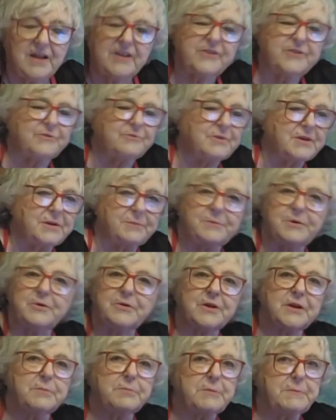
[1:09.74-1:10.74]
And I thought, well,
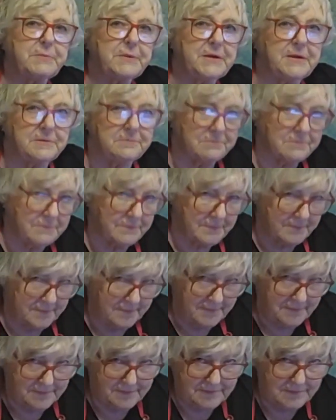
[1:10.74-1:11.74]
I'm not going to be beaten.
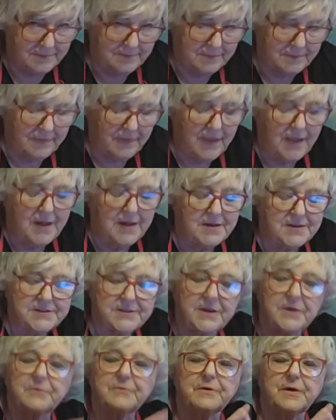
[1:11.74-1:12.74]

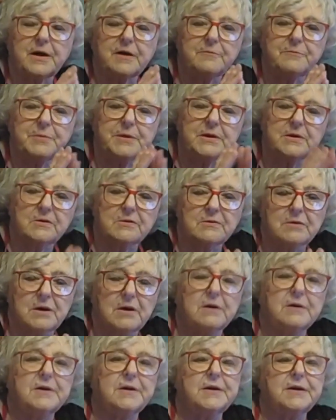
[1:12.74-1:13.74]
So I've been
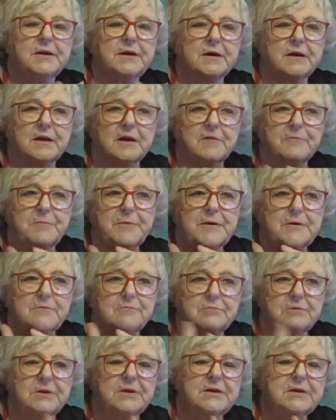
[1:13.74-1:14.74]
online and I've
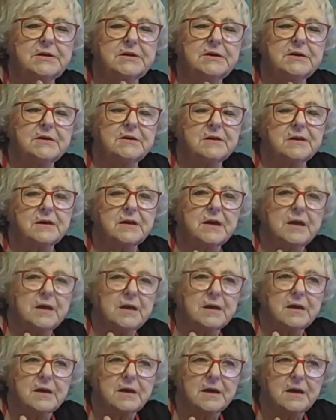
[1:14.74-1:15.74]
been reading
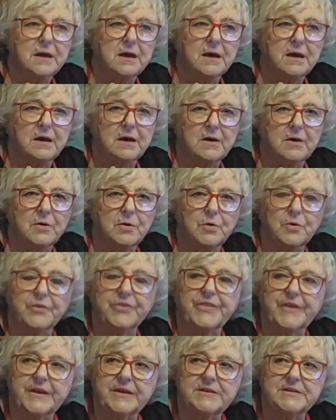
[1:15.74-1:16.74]

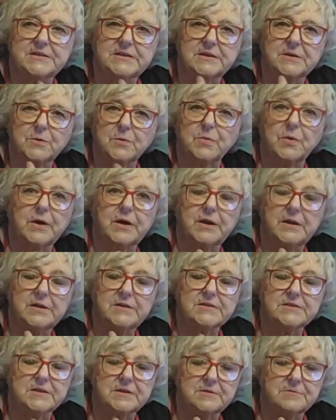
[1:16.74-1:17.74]
authentic
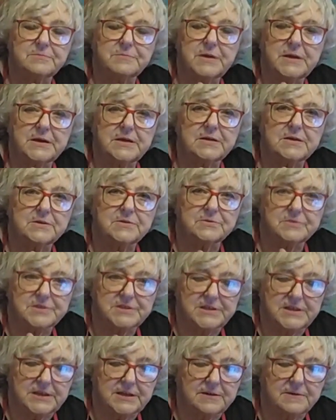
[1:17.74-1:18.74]
ways of making
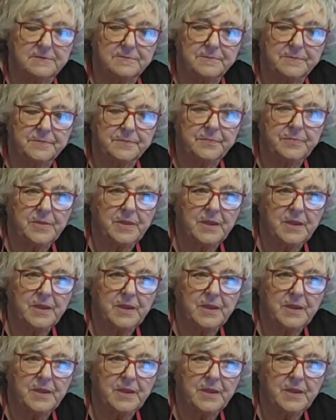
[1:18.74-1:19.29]
tortilla.